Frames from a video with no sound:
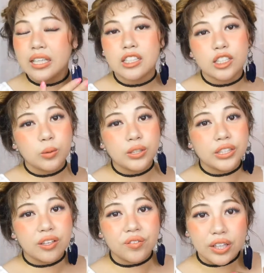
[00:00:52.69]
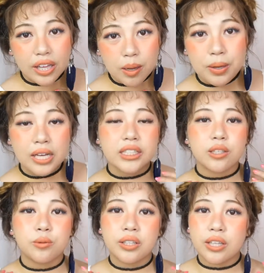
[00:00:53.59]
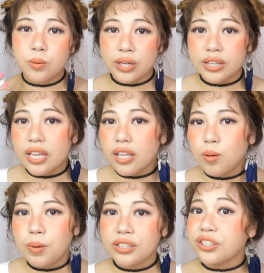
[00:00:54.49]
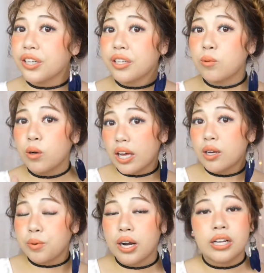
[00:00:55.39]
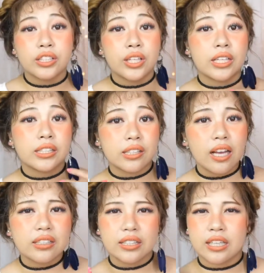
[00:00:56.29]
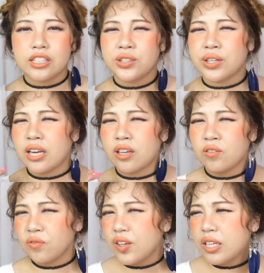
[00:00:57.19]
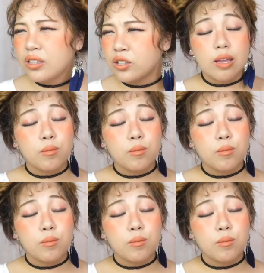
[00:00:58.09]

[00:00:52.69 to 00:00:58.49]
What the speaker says: and I just wanted to give Glambox a really quick thank you by sharing what kind of products you guys got in case you're kind of confused.